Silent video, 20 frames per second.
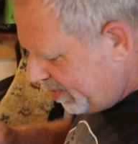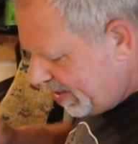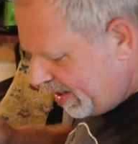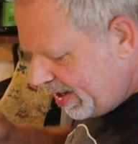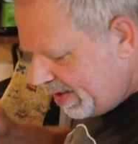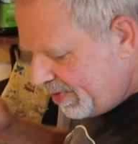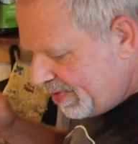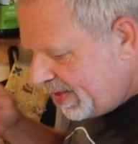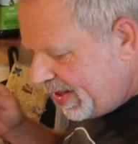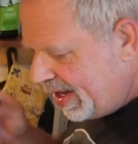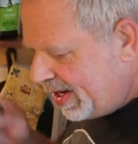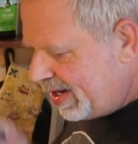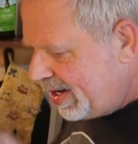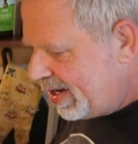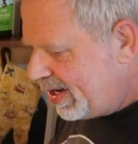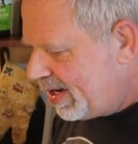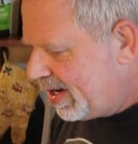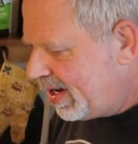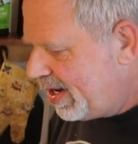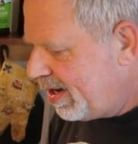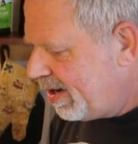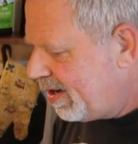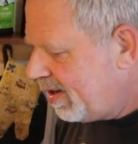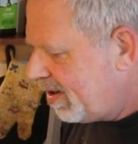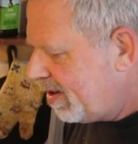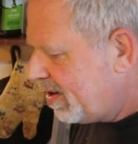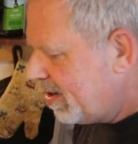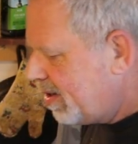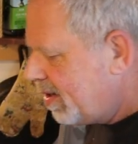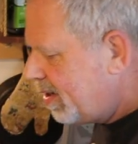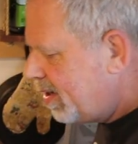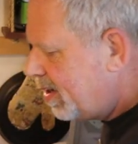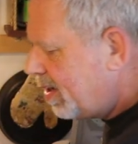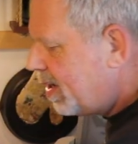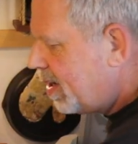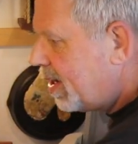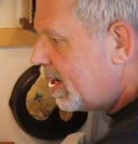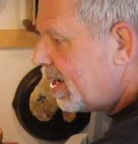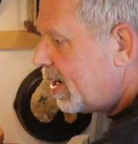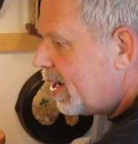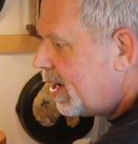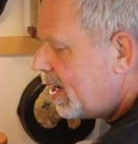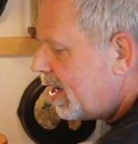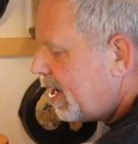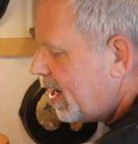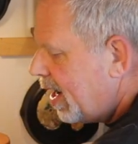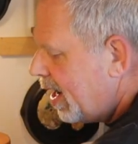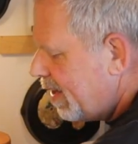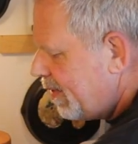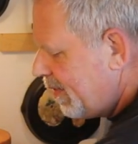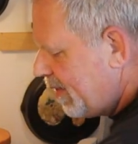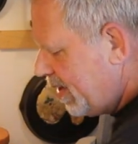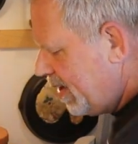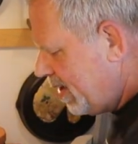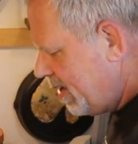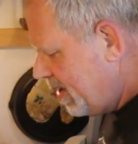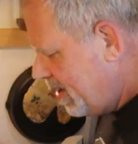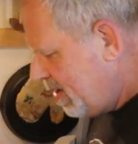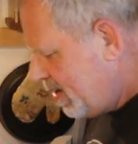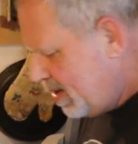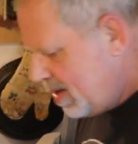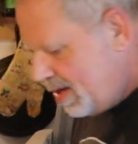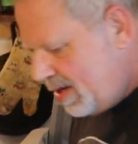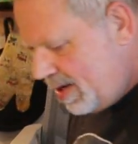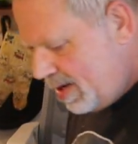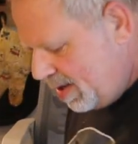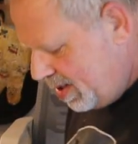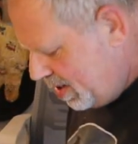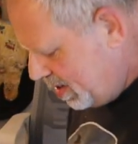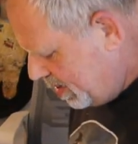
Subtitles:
Got that in there, and then